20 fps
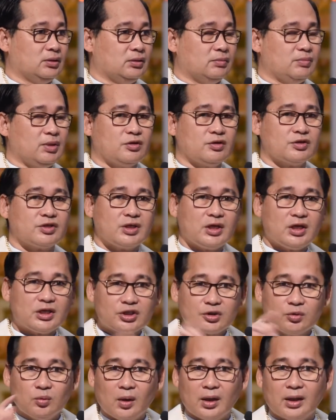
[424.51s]
Because
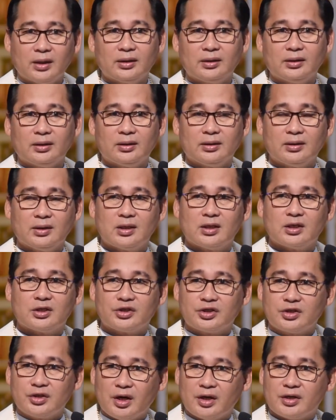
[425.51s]
each one
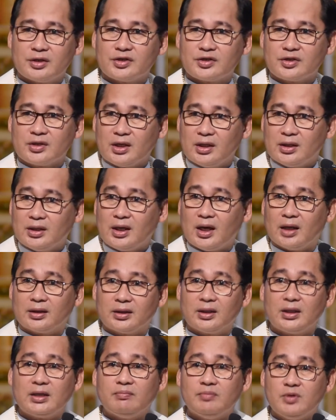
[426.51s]
shares in the
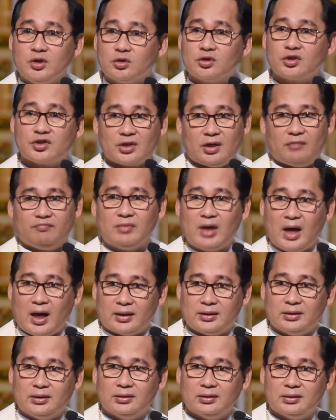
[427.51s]
attributes of God,
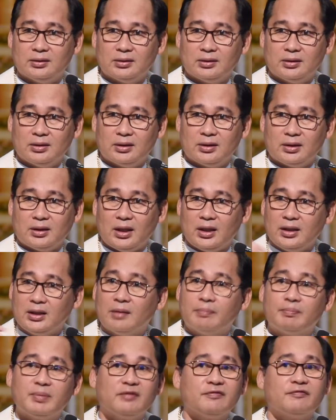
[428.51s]
in the
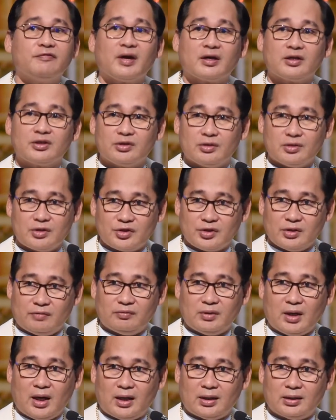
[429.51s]
perfections of
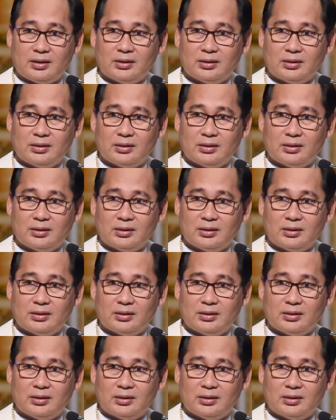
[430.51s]
God.